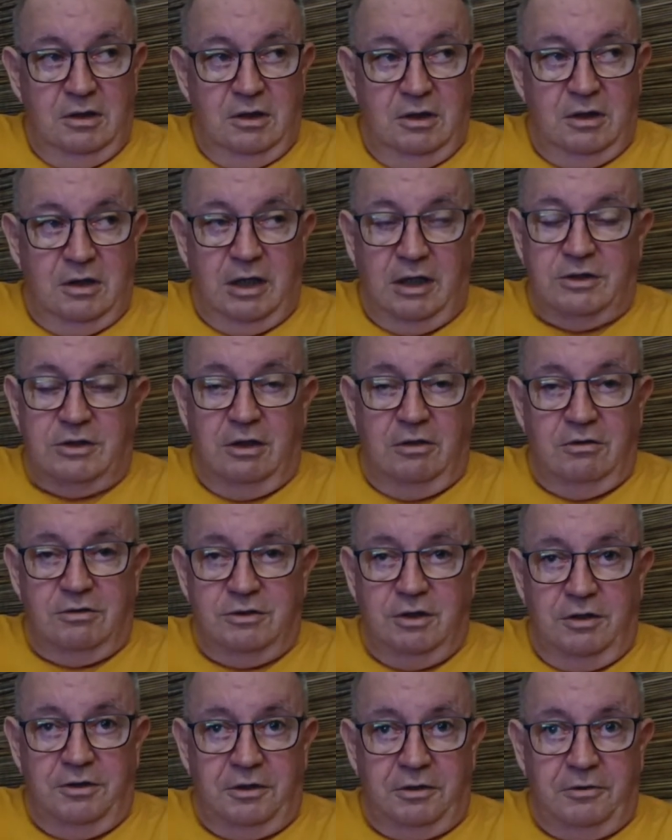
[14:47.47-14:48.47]
And that's all that's
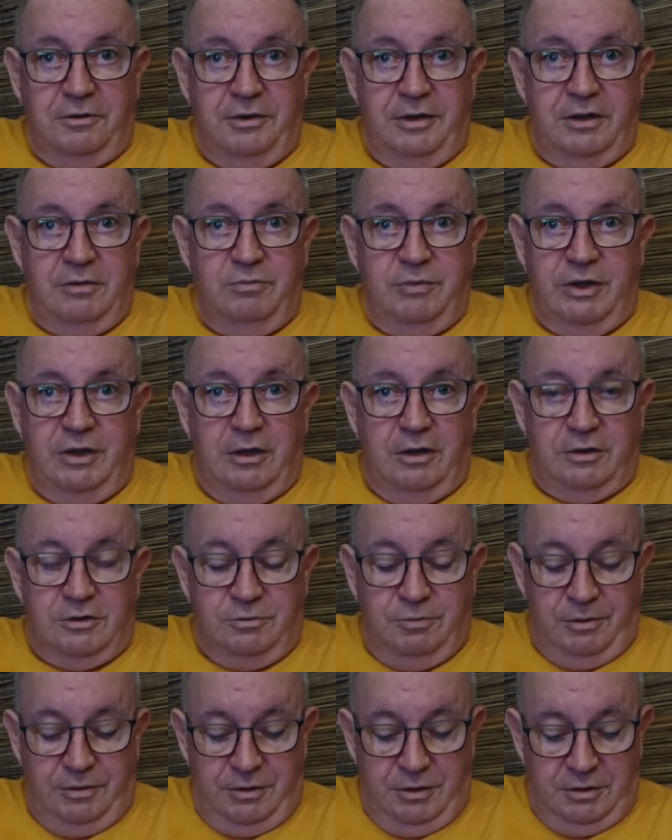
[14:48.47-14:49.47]
on the grid, to be honest
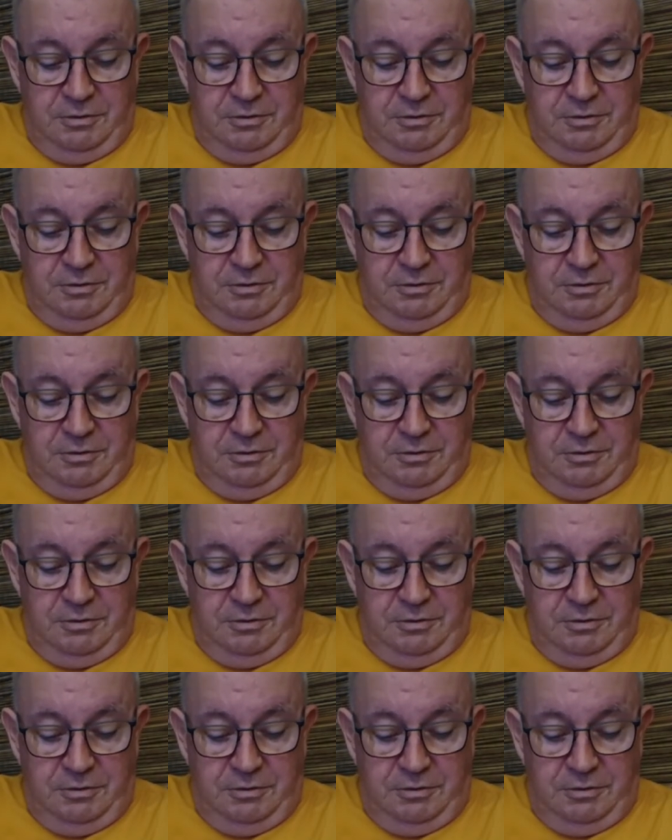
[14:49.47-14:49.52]
with